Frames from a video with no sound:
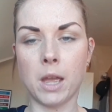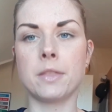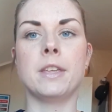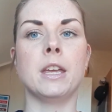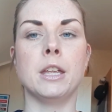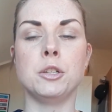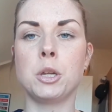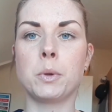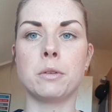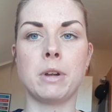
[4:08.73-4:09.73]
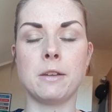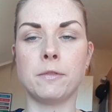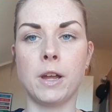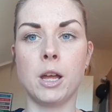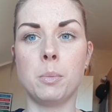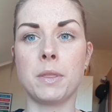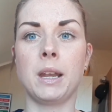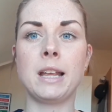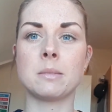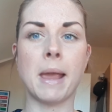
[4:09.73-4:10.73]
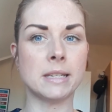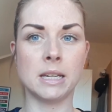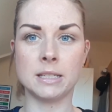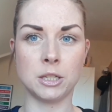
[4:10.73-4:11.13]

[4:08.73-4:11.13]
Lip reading: The newer the refurb, the less maintenance